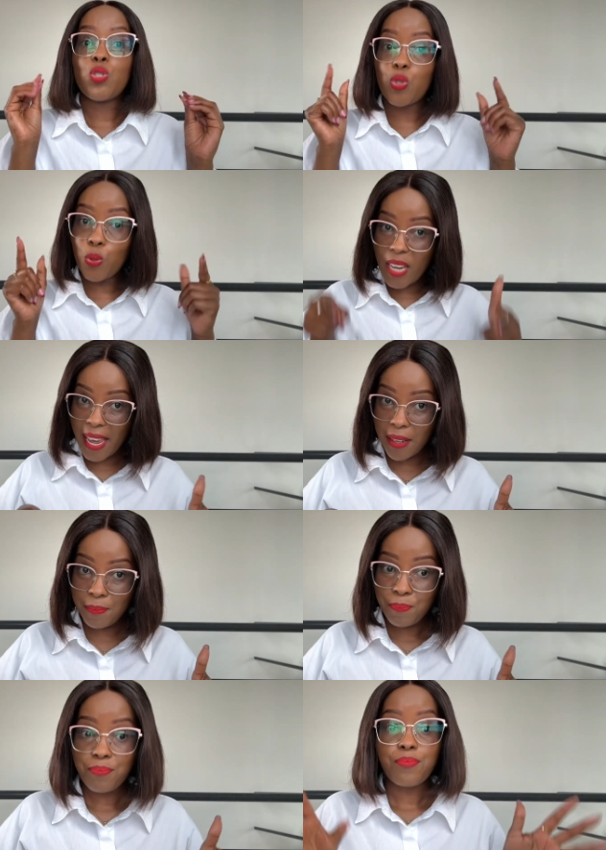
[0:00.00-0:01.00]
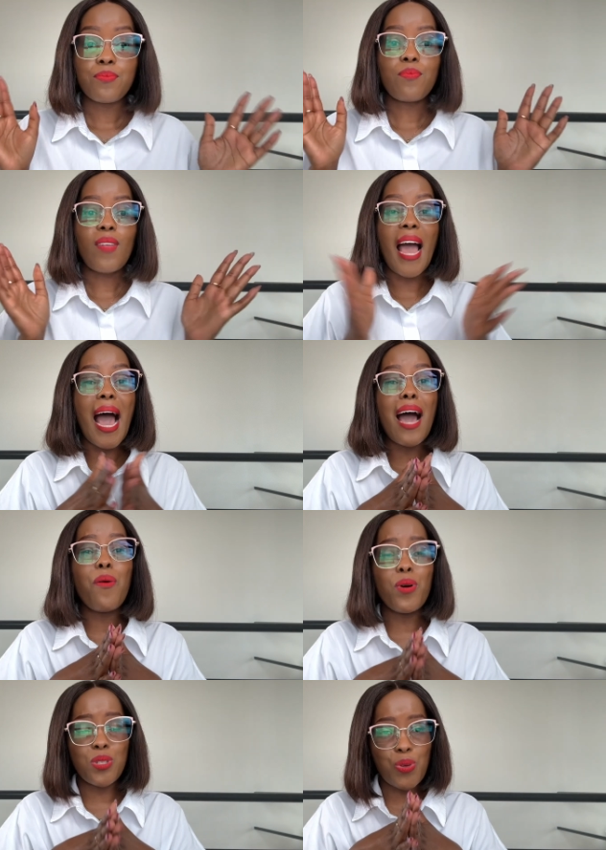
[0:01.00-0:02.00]
Today, I
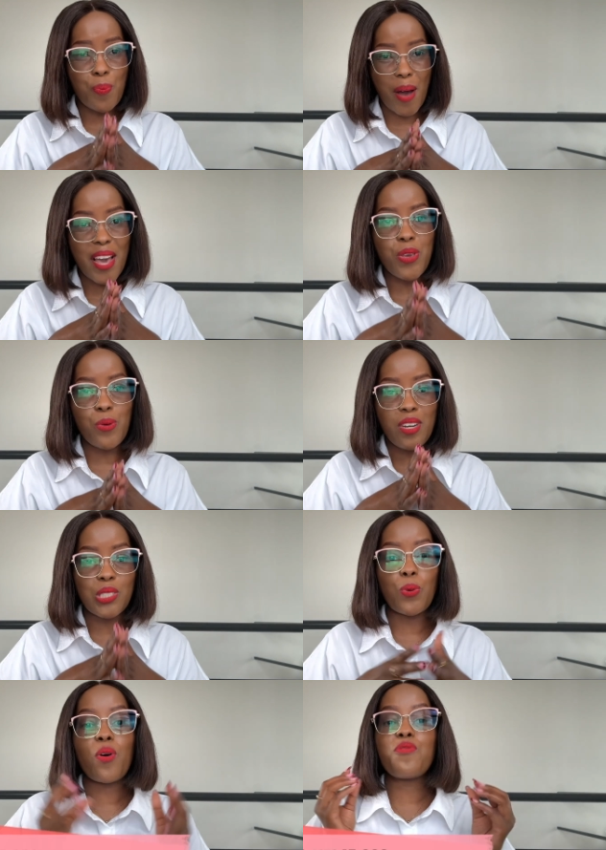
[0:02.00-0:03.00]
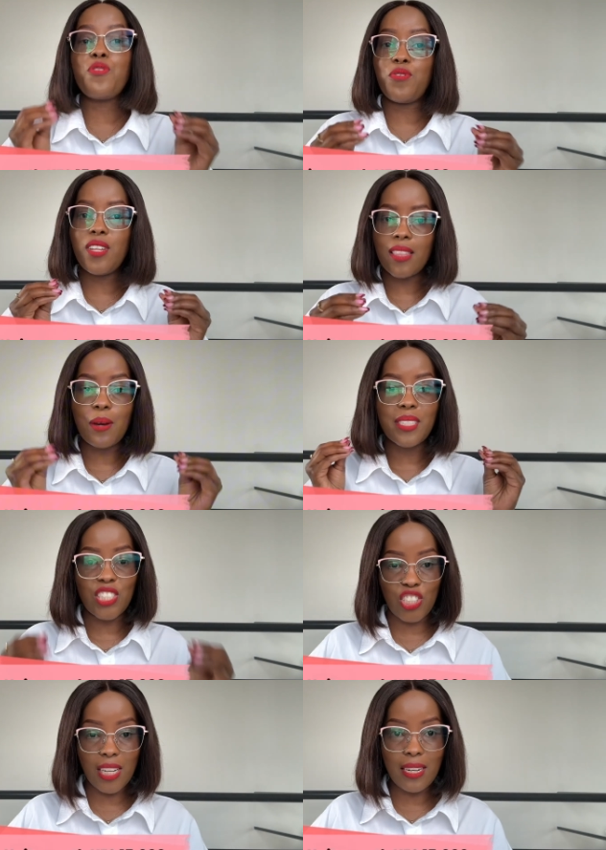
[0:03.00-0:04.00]
want to buy units worth
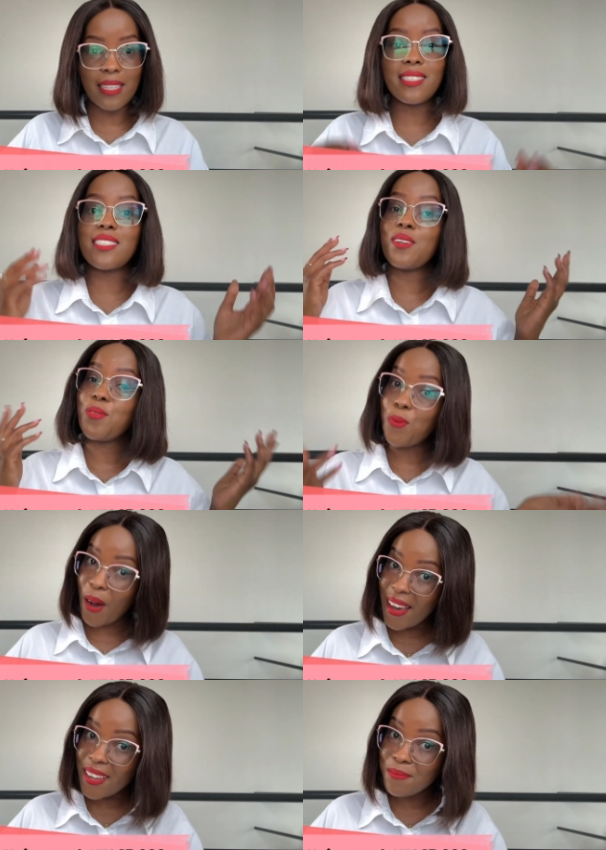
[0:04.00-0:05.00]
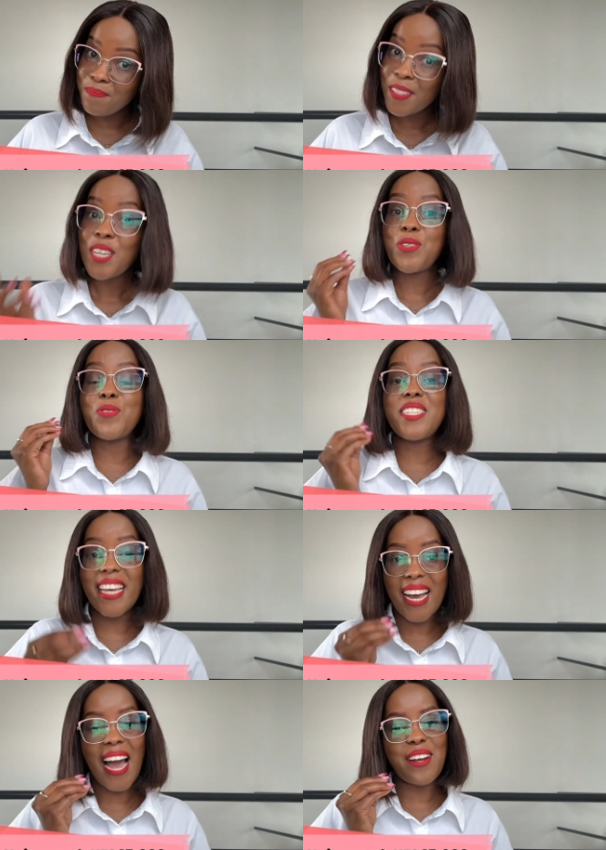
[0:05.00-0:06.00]
15,000 shillings. Why? To
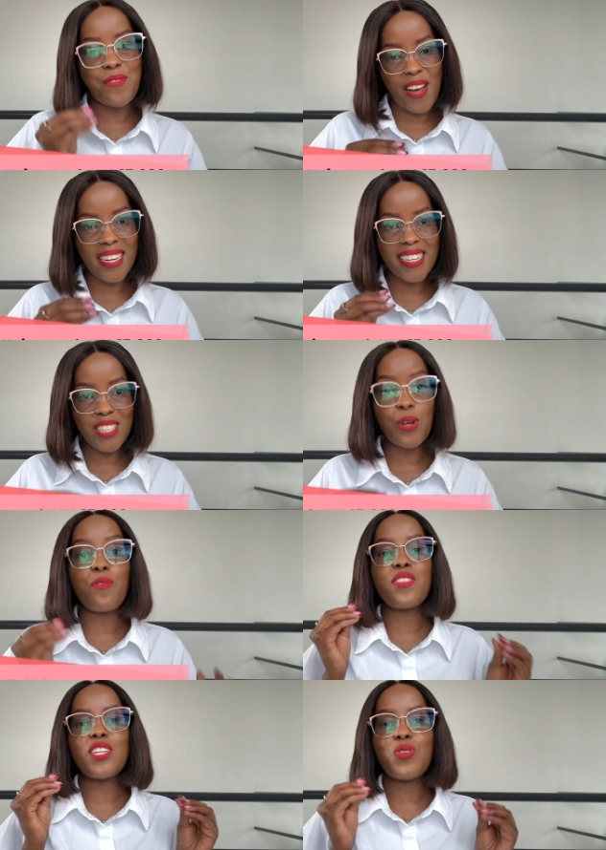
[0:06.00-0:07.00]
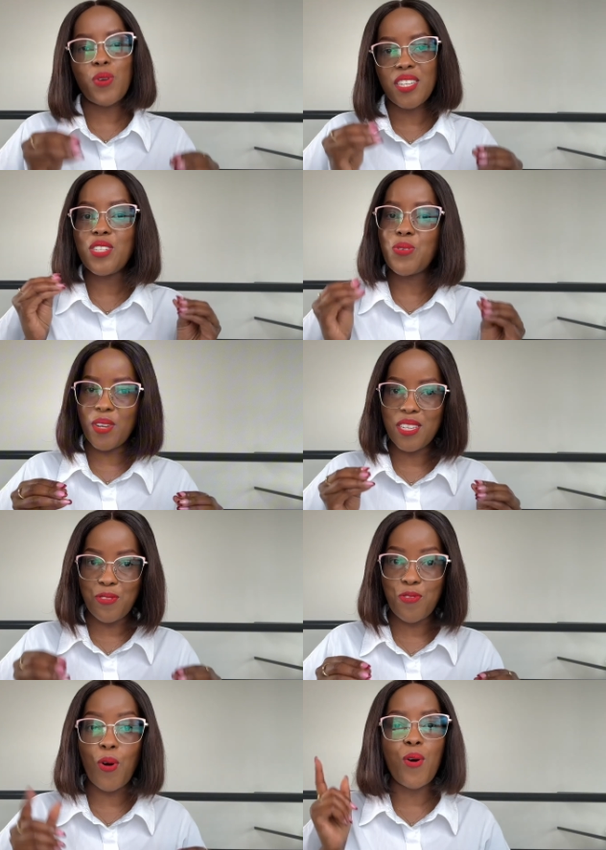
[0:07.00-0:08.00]
take advantage of the
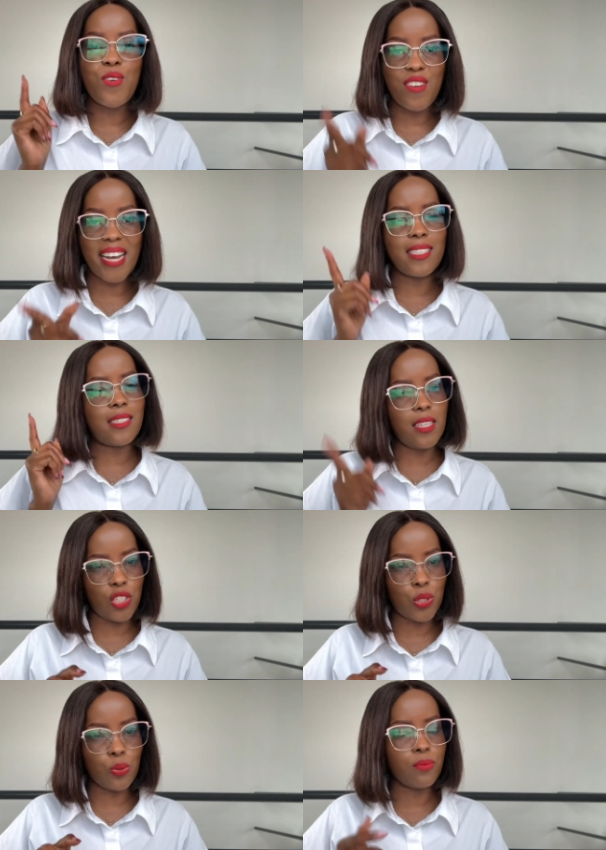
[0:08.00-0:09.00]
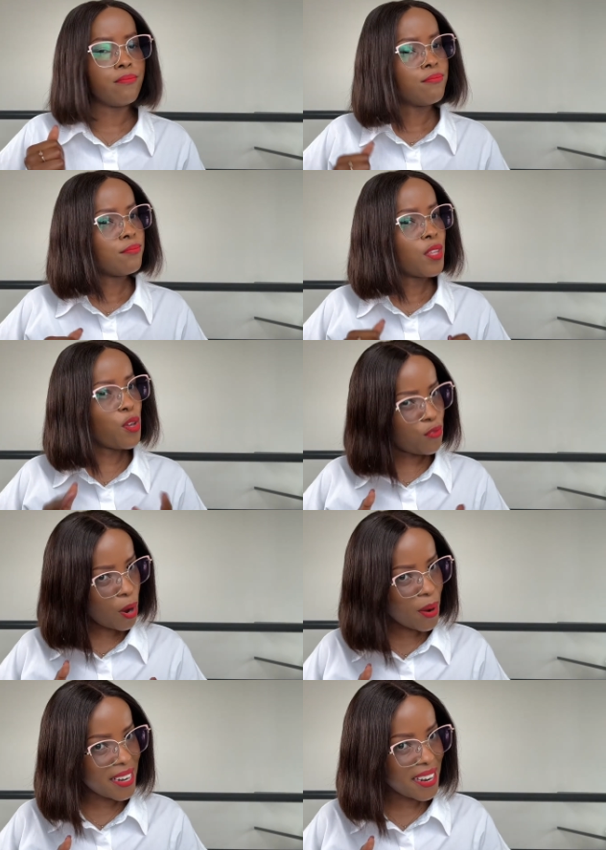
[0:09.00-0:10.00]
2024 rights issue. If you
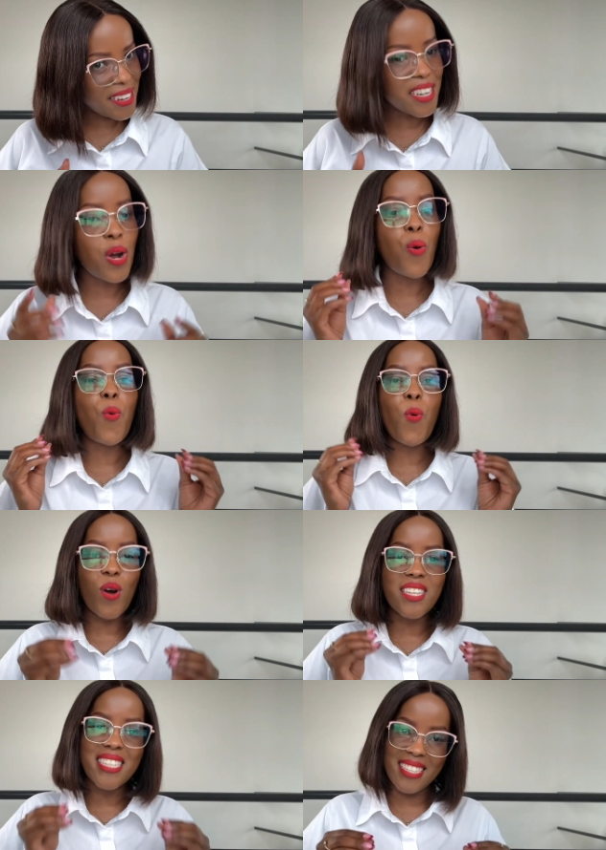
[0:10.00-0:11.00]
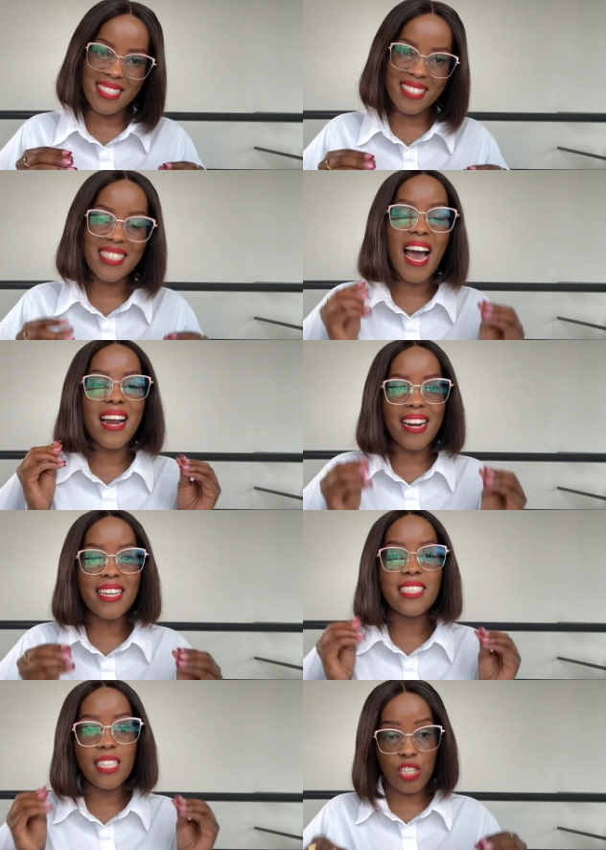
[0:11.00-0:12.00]
are wondering, what is a
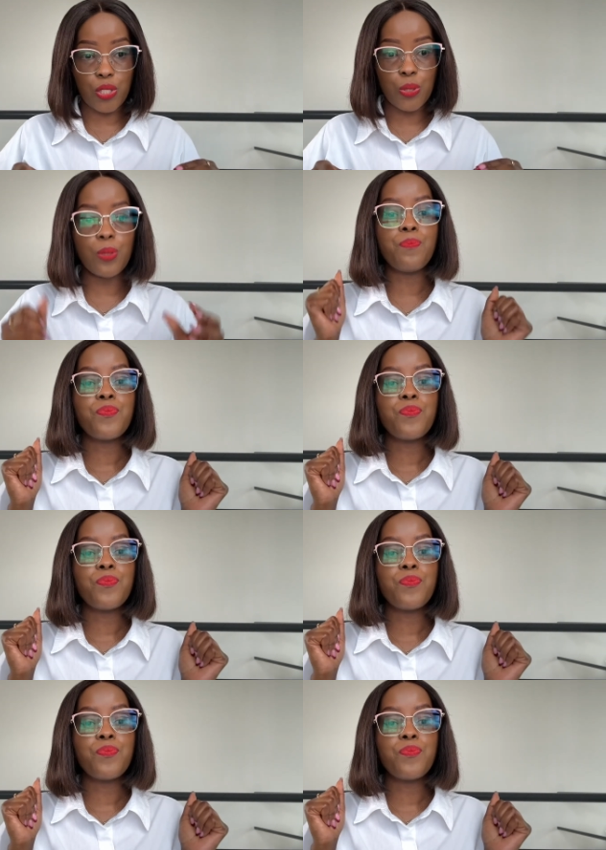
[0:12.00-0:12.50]
rights issue?